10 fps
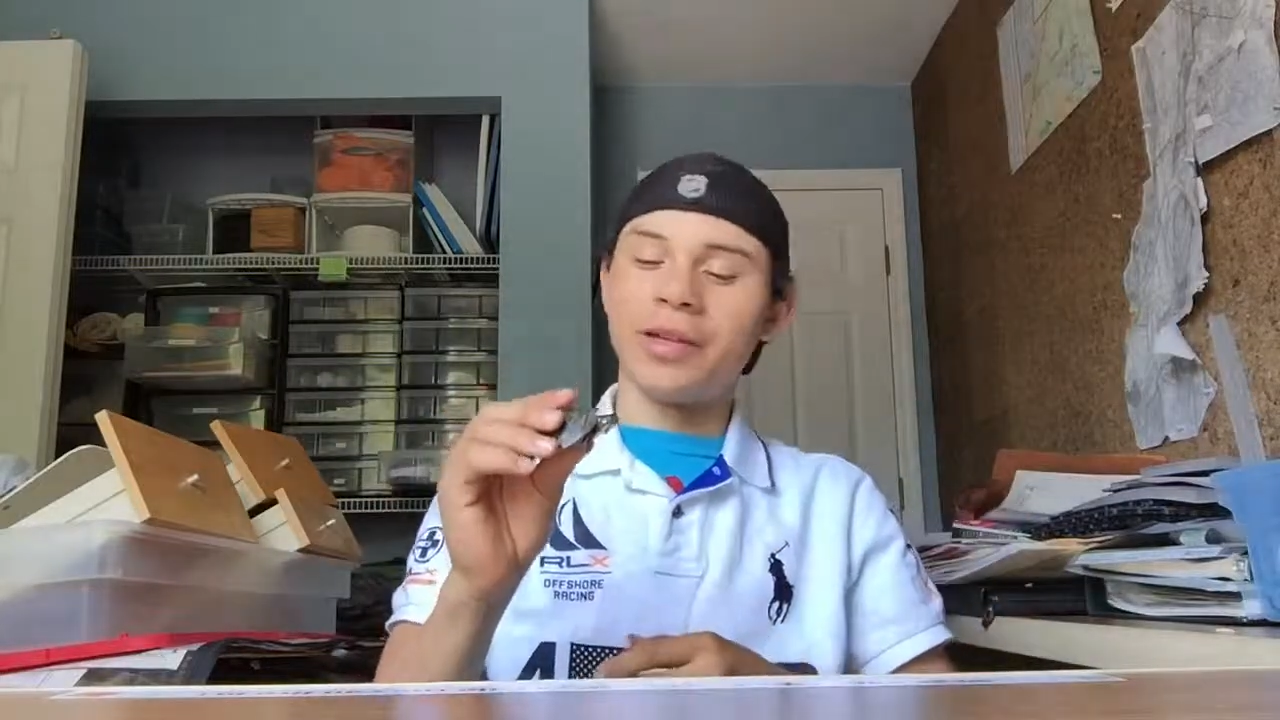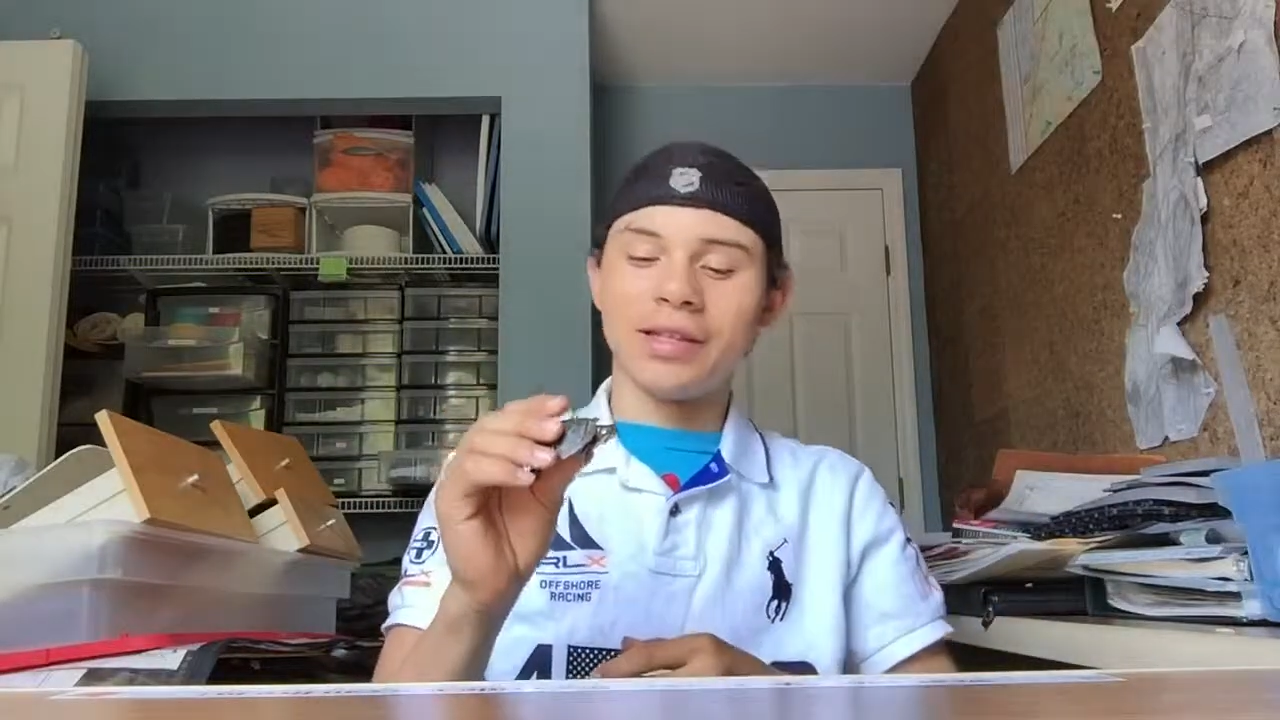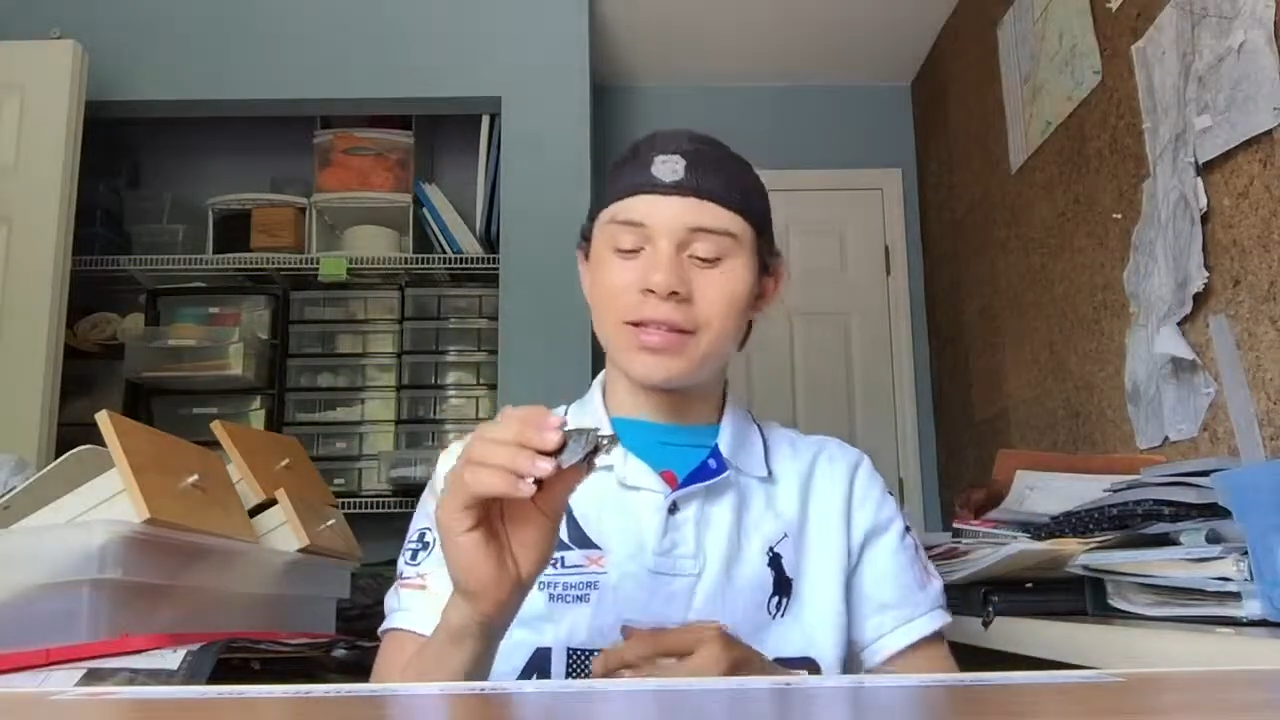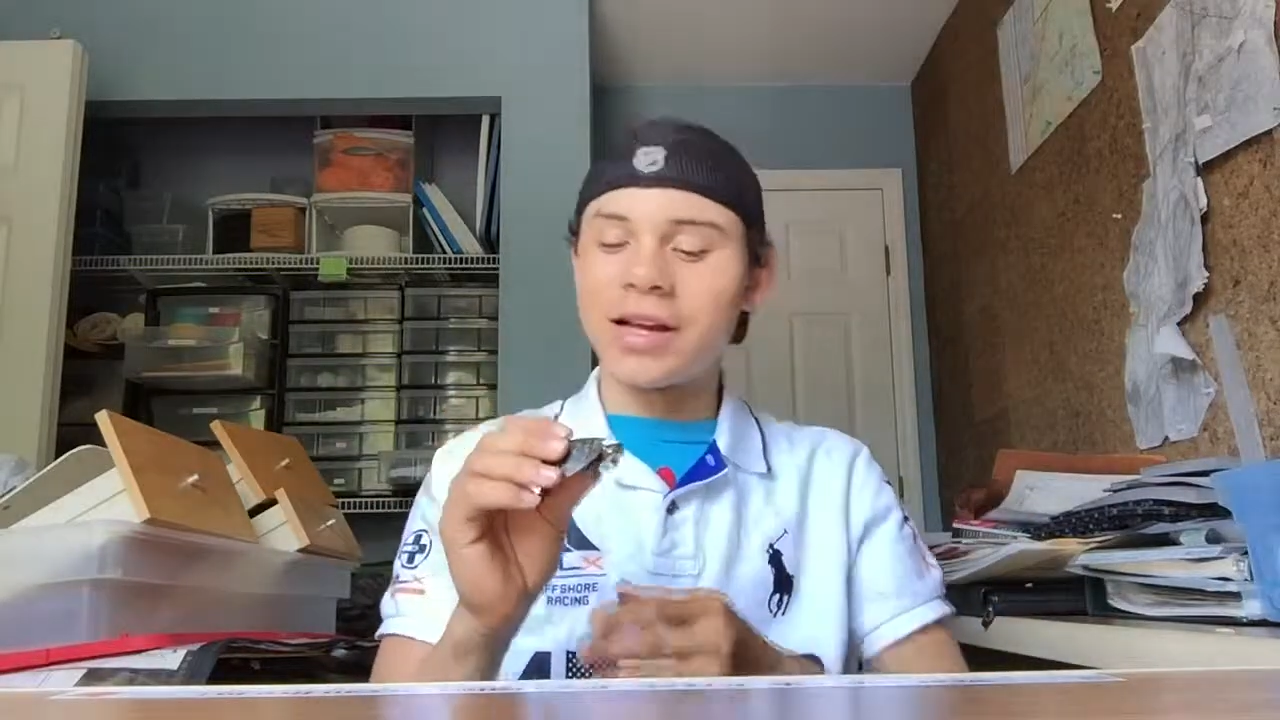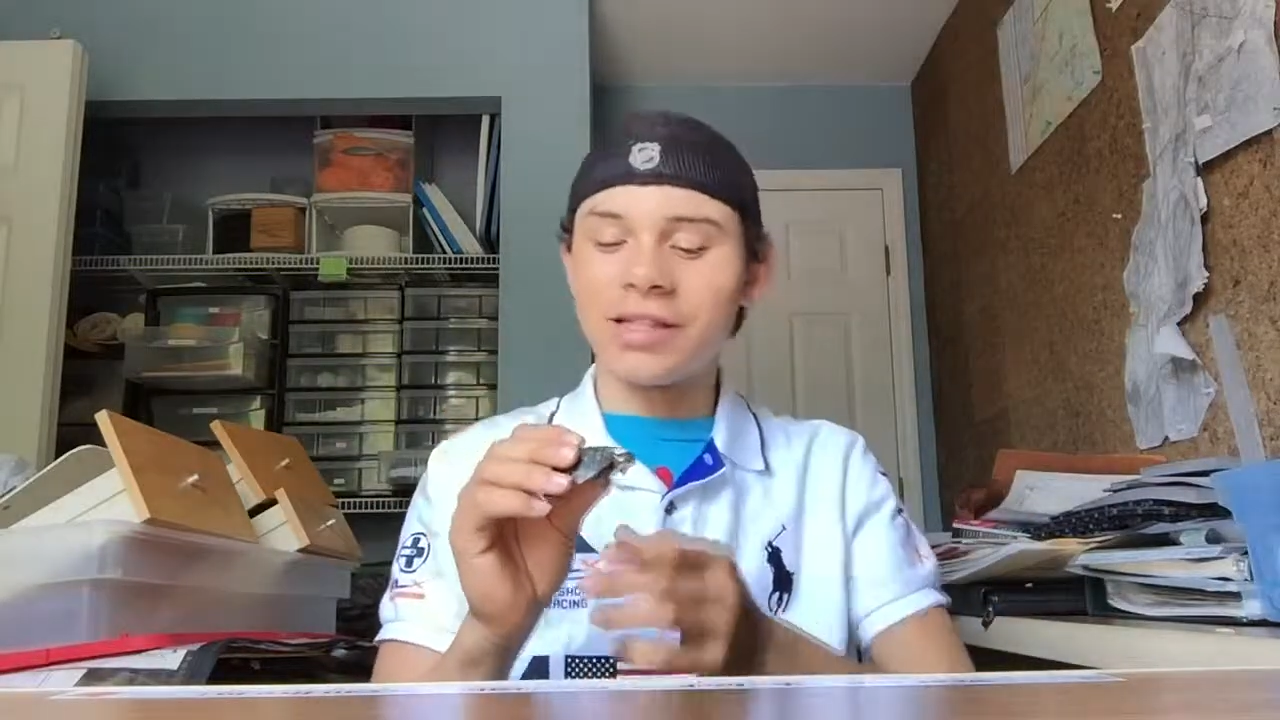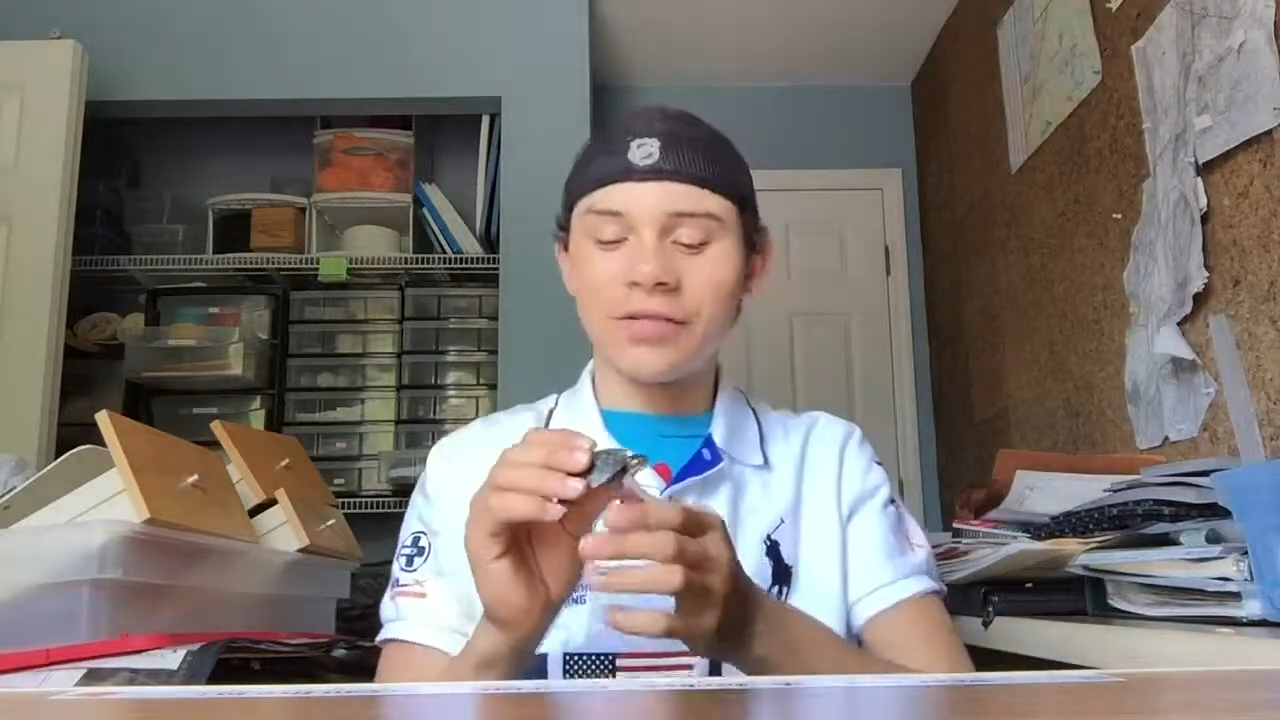of these guys.